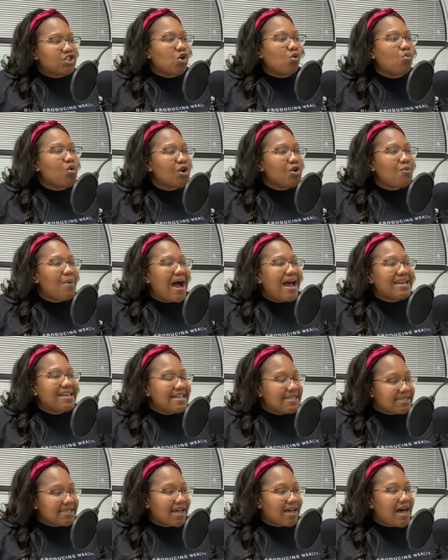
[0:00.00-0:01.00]
So what do I
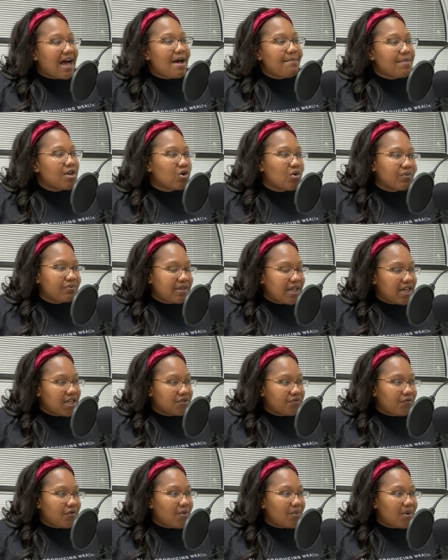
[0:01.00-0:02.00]
need to comment on
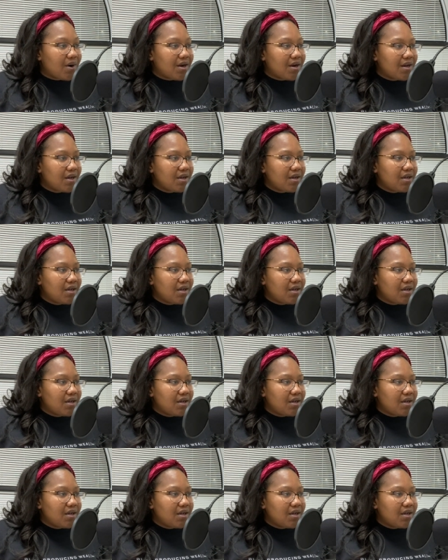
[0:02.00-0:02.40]
things for?